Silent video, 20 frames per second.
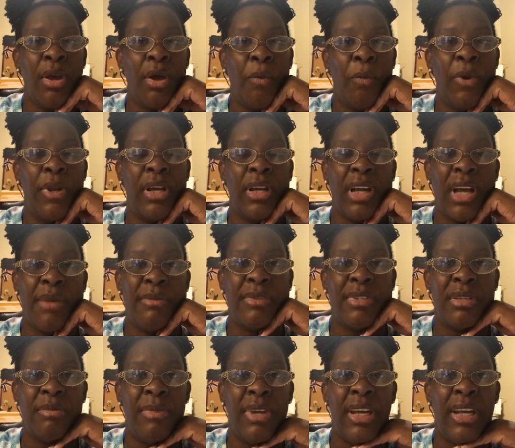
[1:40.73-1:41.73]
when it comes
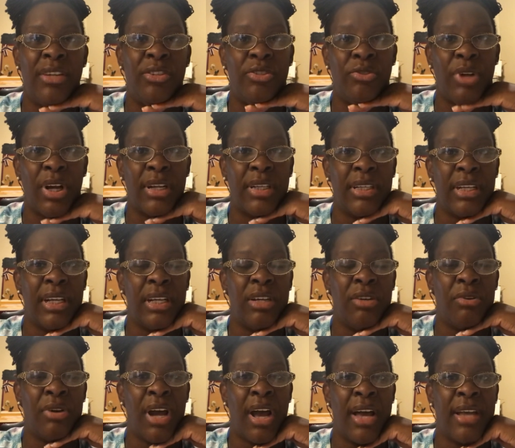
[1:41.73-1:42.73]
to me instructing
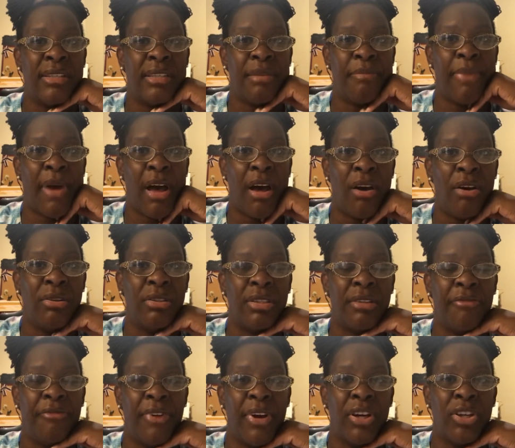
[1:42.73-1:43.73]
you guys about
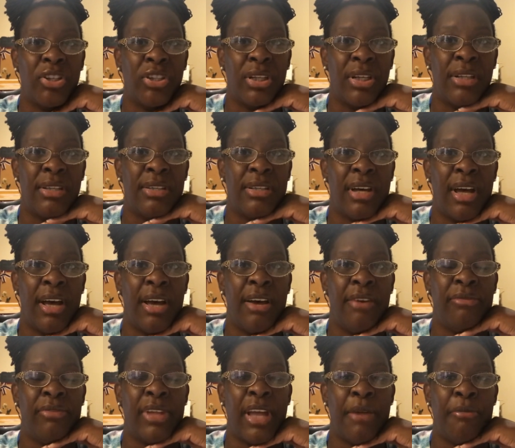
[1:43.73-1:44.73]
functions
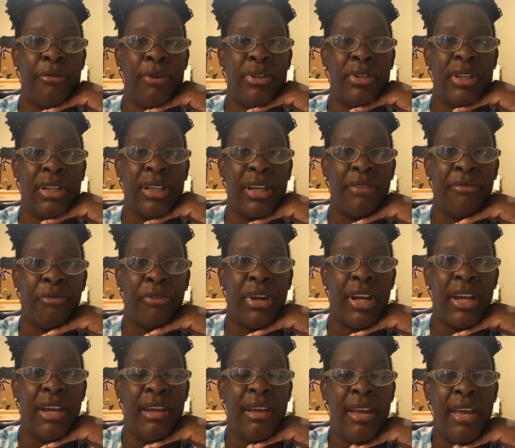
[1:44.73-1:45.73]
of labor and
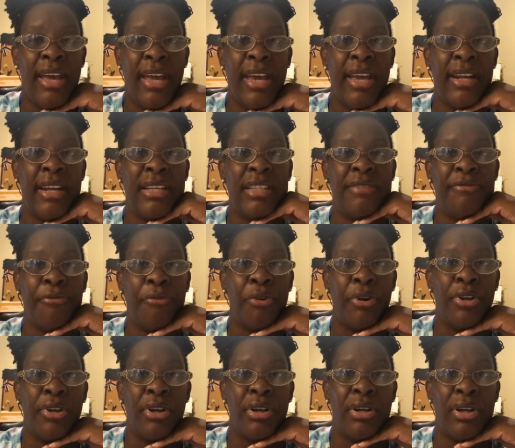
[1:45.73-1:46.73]
delivery, it is for
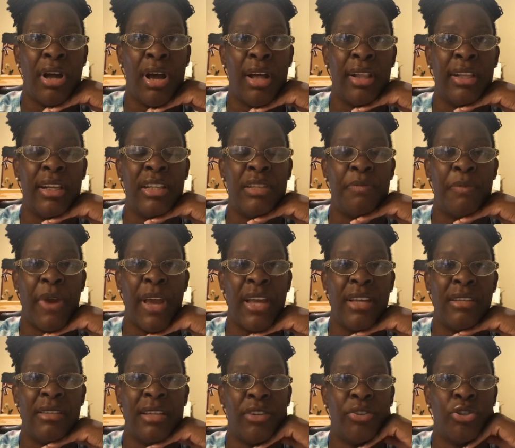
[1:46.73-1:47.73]
your knowledge
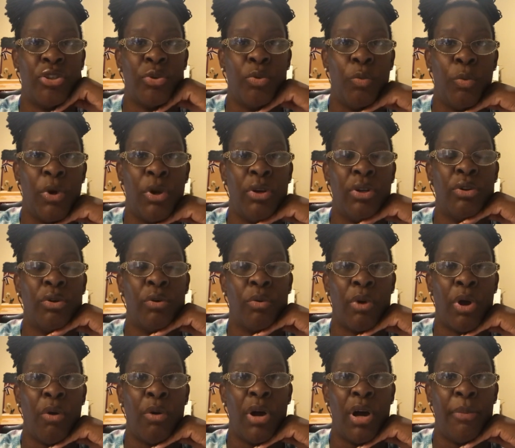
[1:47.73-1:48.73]
base that you will
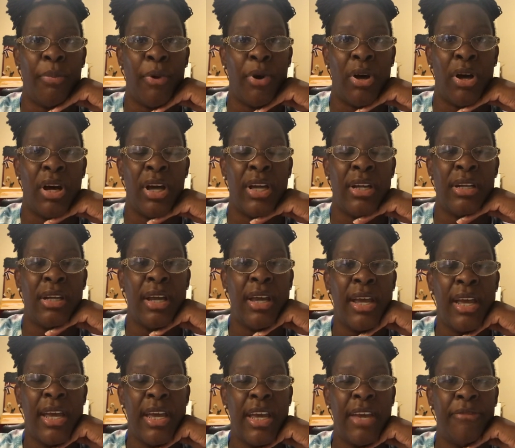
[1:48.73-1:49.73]
grow upon
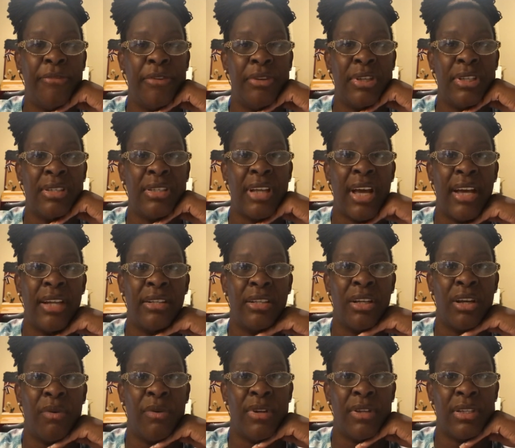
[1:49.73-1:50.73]
if you decide to
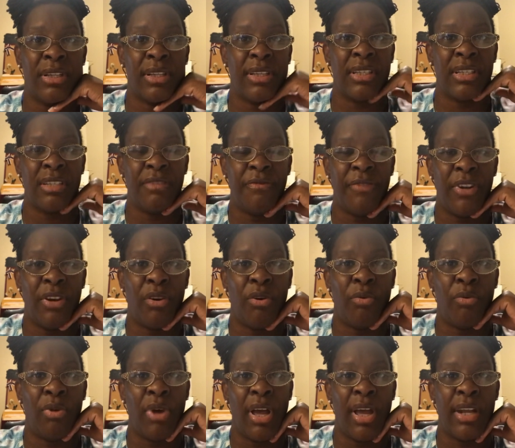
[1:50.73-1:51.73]
go into this
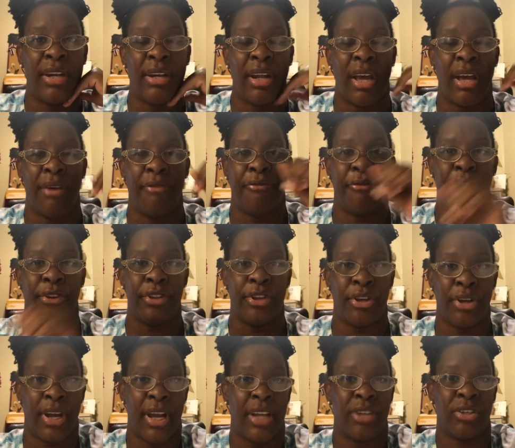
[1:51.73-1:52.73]
field and uh, further
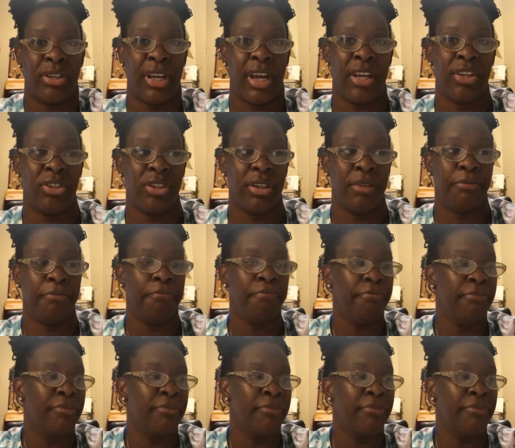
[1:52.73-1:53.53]
your education.